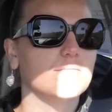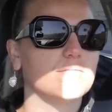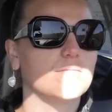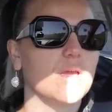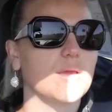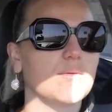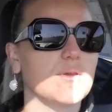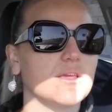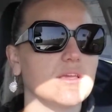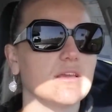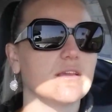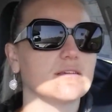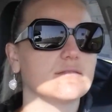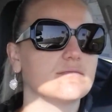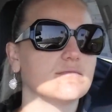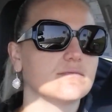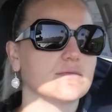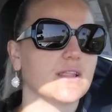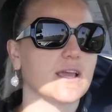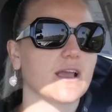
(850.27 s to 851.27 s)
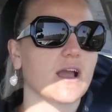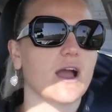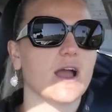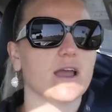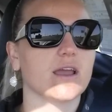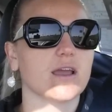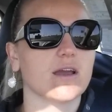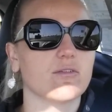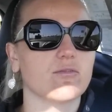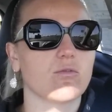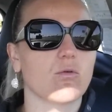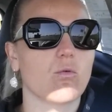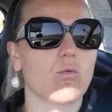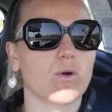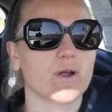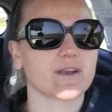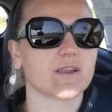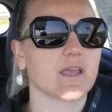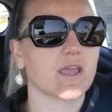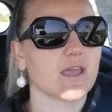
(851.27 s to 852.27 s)
maybe like I have
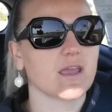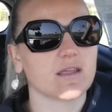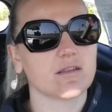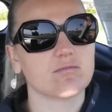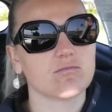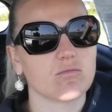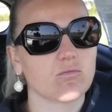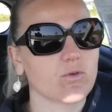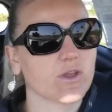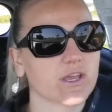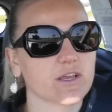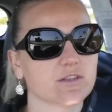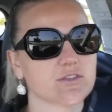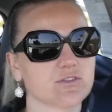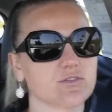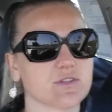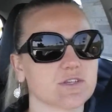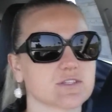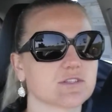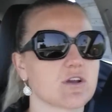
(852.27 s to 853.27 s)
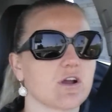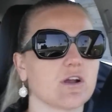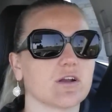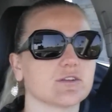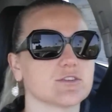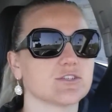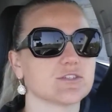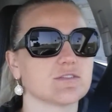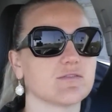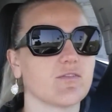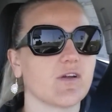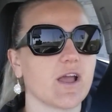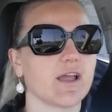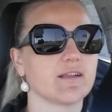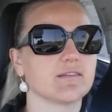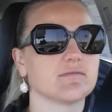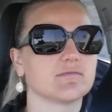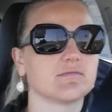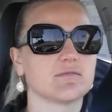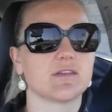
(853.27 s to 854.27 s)
one kid, we could do this car just
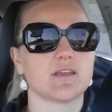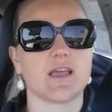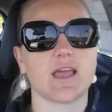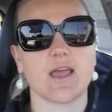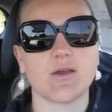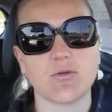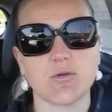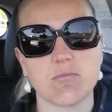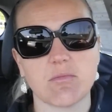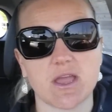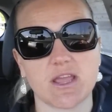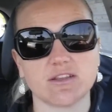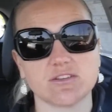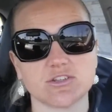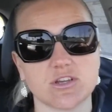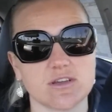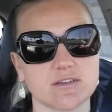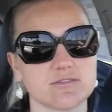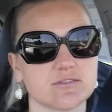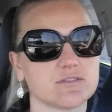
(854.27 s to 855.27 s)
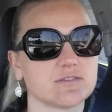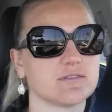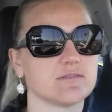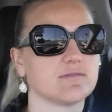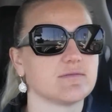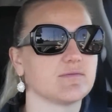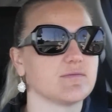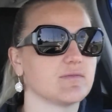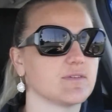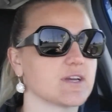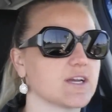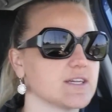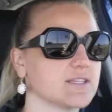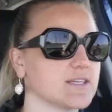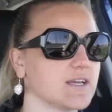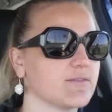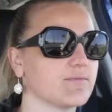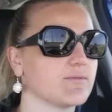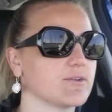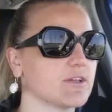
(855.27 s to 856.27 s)
fine, and we might just,
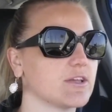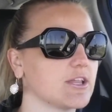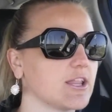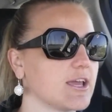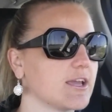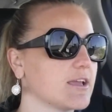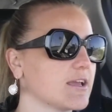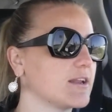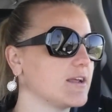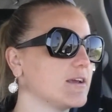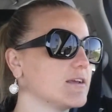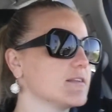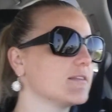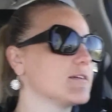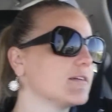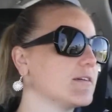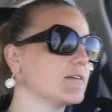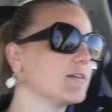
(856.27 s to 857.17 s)
because I'm really liking it.